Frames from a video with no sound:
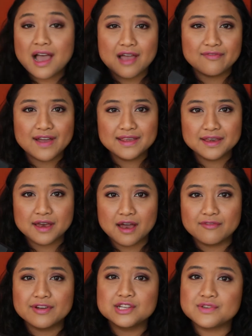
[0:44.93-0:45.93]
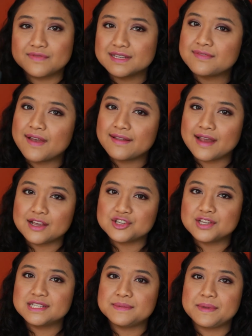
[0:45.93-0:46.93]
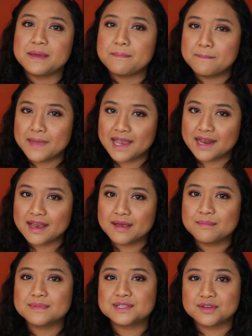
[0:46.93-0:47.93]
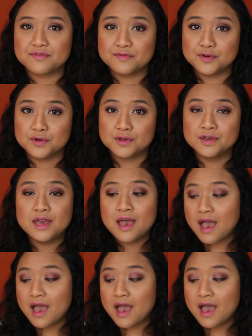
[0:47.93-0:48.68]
I find the coverage of this foundation to be medium to full.